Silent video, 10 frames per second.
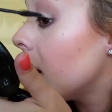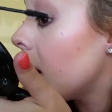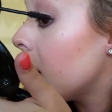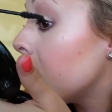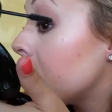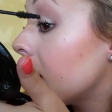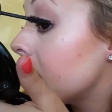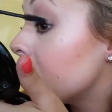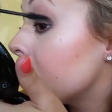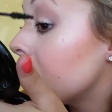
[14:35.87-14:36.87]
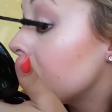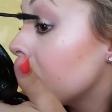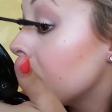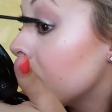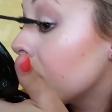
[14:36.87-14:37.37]
But I just wanted to
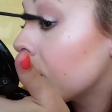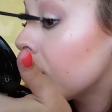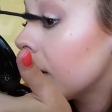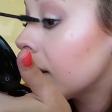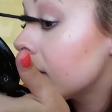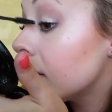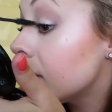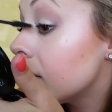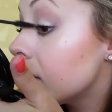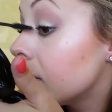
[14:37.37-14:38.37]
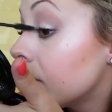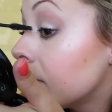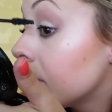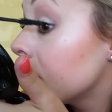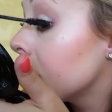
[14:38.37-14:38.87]
show you real quick since
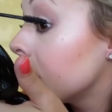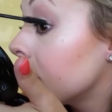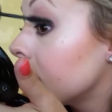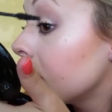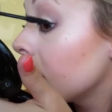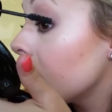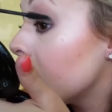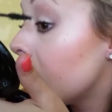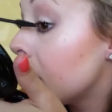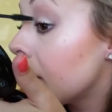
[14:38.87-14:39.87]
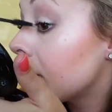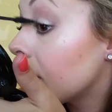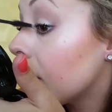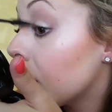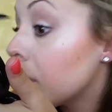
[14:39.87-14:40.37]
my
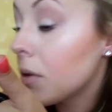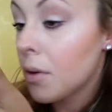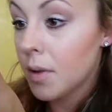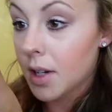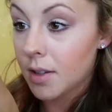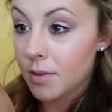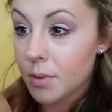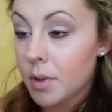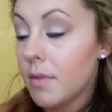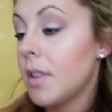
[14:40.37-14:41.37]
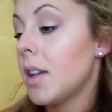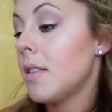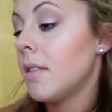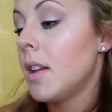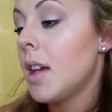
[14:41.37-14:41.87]
mascara was already sort of done.